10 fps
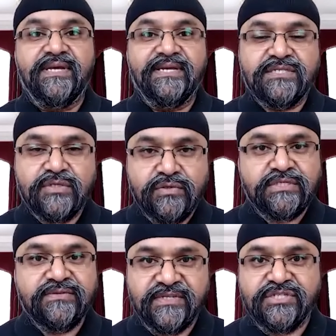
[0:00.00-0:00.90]

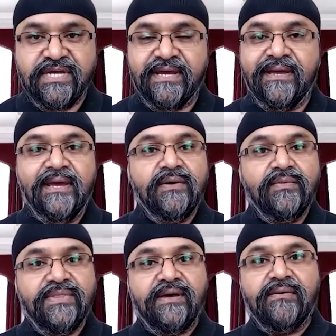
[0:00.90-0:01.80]
exclusively share
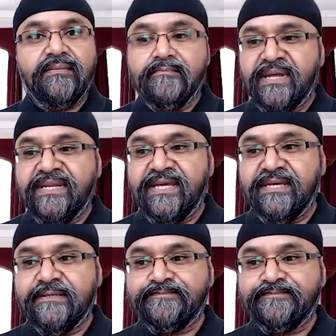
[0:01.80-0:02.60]
with our money